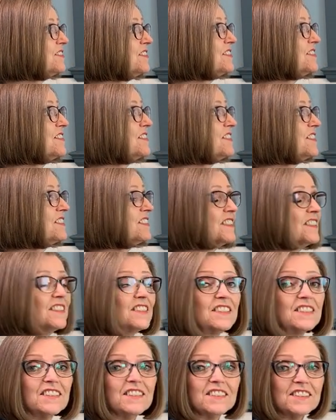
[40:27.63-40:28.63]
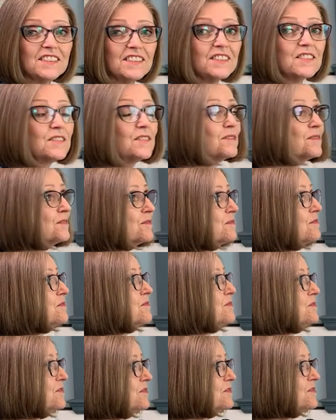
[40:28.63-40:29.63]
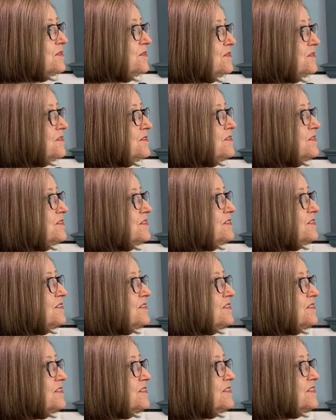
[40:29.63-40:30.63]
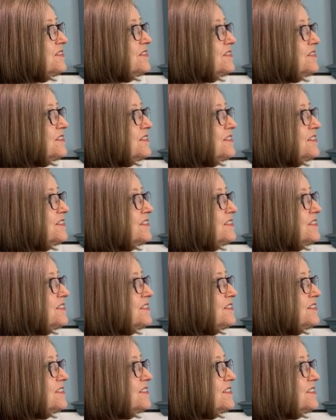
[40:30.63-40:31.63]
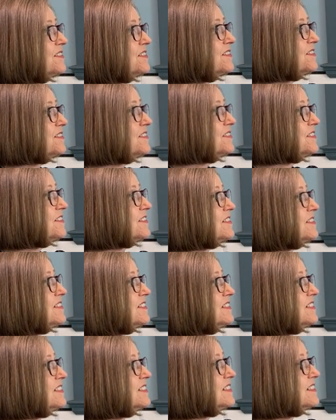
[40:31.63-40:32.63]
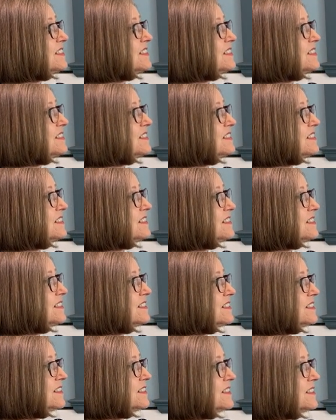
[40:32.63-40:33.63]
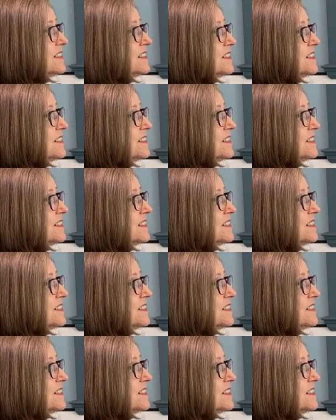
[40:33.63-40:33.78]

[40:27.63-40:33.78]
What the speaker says: (silent)